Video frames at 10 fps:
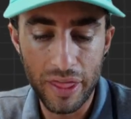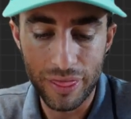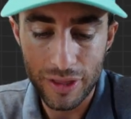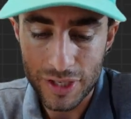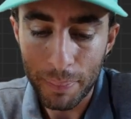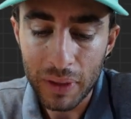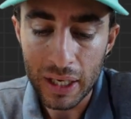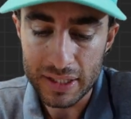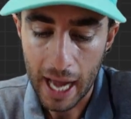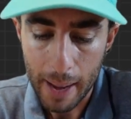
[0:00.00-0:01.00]
something
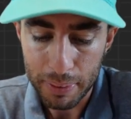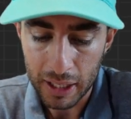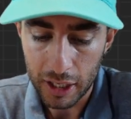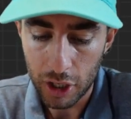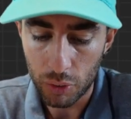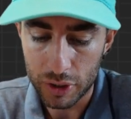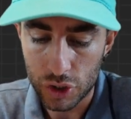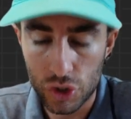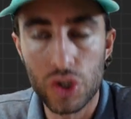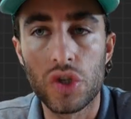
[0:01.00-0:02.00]
is happening here which
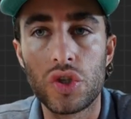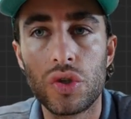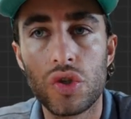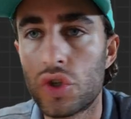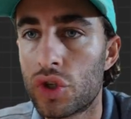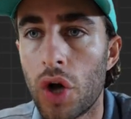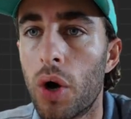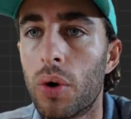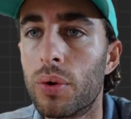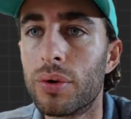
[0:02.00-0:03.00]
is just
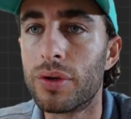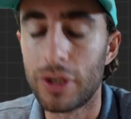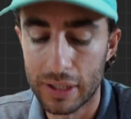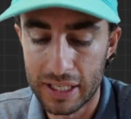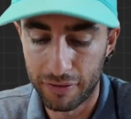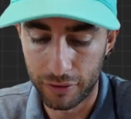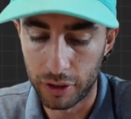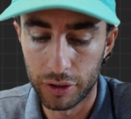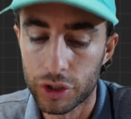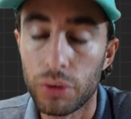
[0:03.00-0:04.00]
so
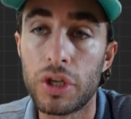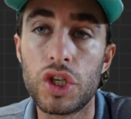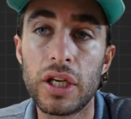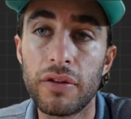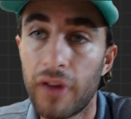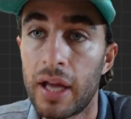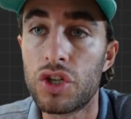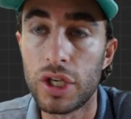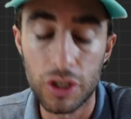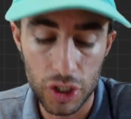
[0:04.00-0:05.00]
difficult to achieve, and
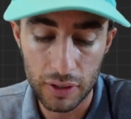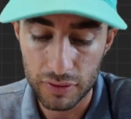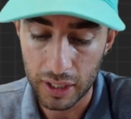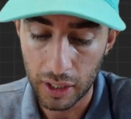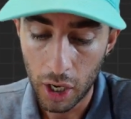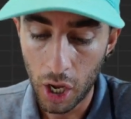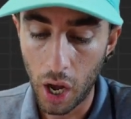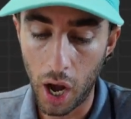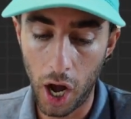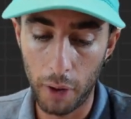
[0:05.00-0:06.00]
she achieves it.
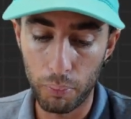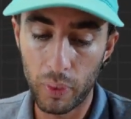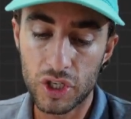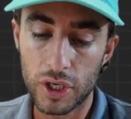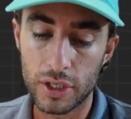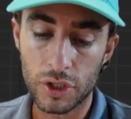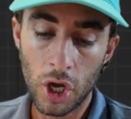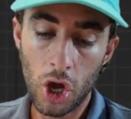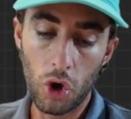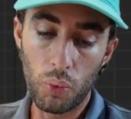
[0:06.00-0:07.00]
Which is,
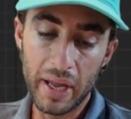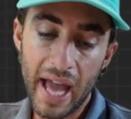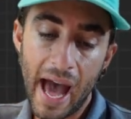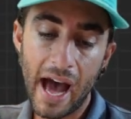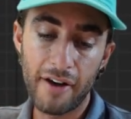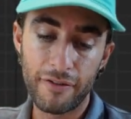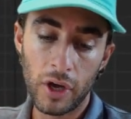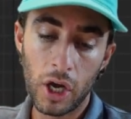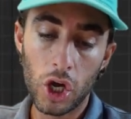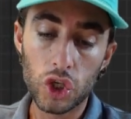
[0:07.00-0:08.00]
we have
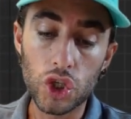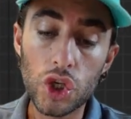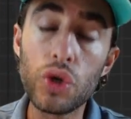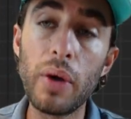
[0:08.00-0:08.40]
two